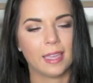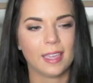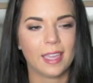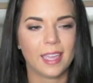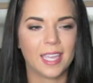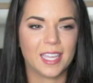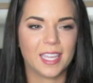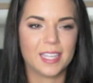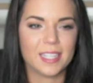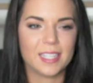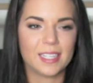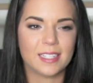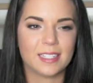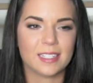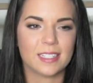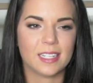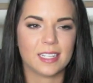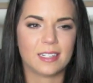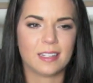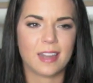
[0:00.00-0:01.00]

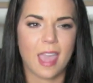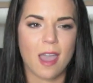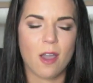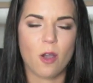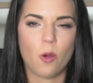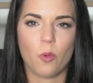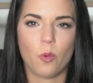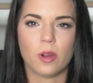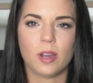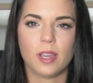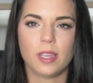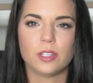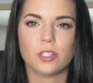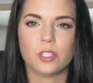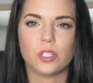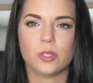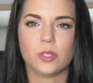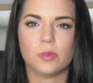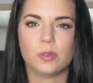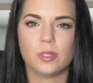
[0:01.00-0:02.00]
and now we're
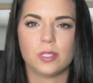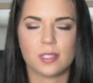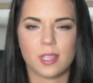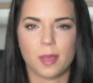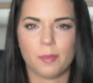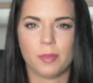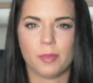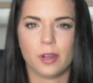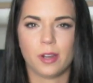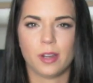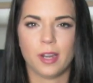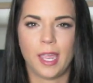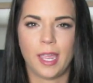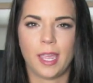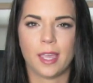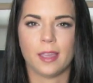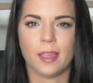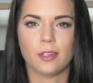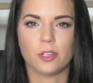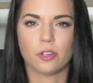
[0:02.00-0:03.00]
into December
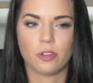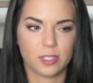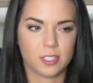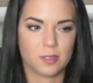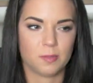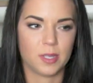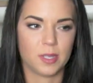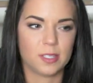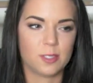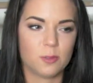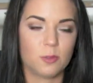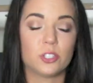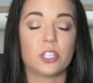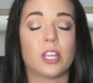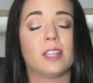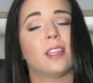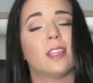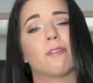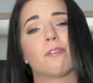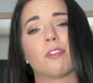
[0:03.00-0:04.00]
and Christmas, which
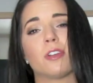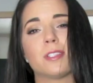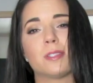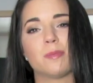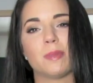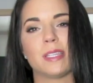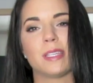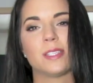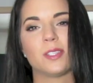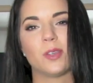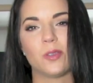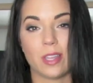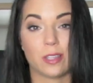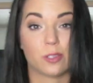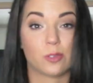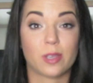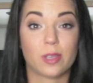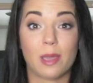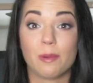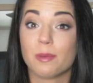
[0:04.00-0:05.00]
I love Christmas, so
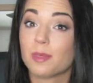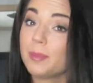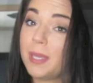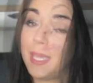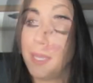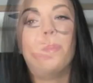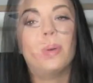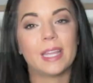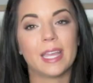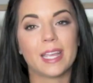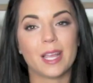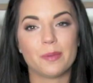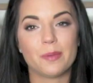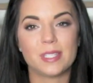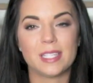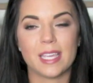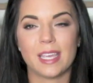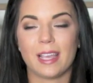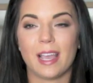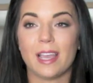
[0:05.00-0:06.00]
that's okay with me. But like I
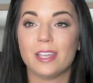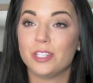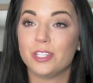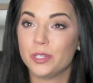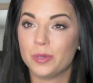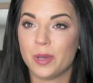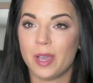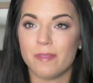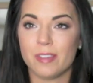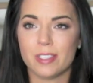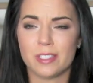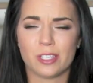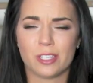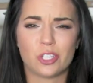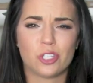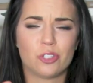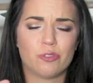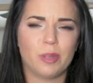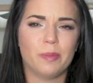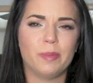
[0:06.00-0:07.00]
was saying, I do have this
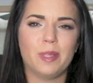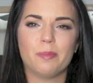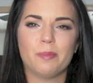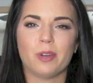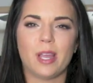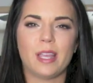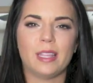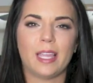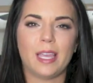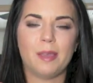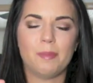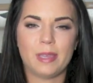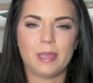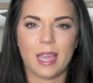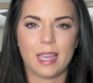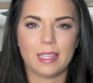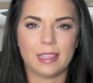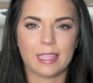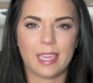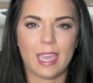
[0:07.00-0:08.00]
extremely bright light
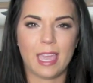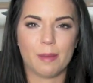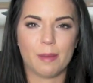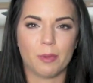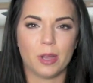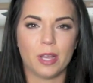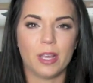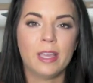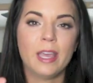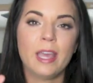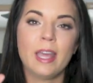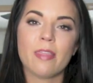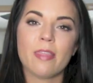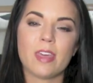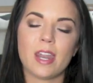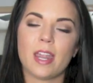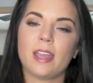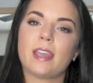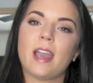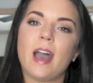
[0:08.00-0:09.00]
behind the camera
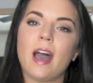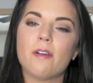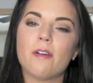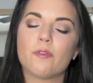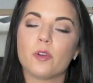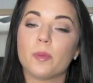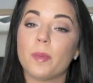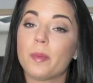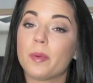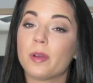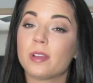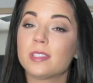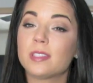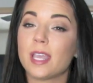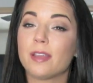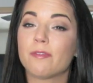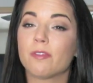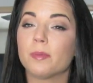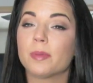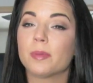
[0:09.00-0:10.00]
that I got for my
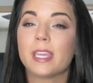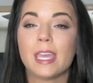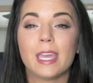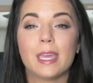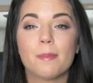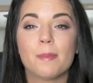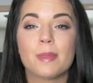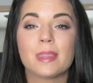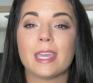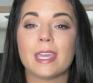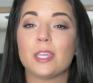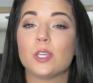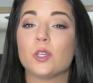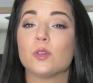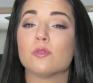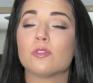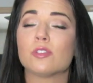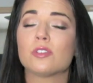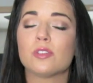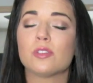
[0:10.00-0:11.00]
birthday from Kim. Thank
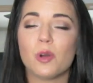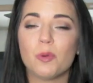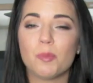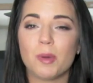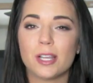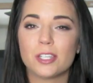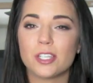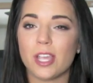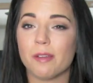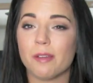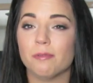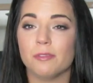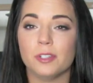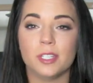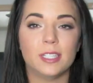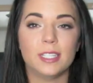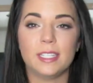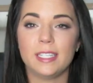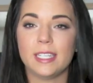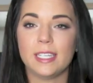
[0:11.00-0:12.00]
you so much. I
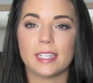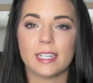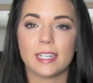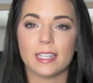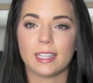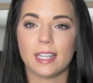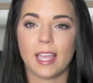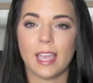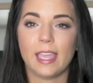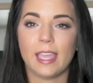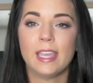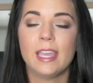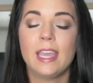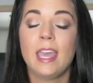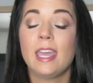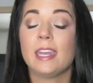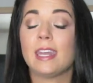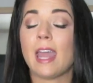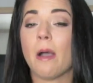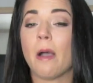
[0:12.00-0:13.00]
really needed a light.
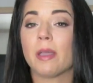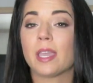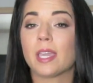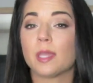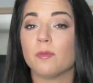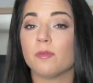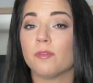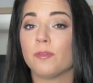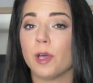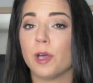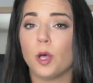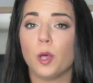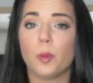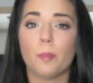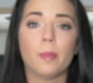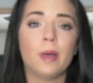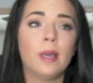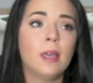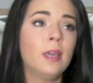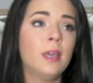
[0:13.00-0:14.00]
Now I can film,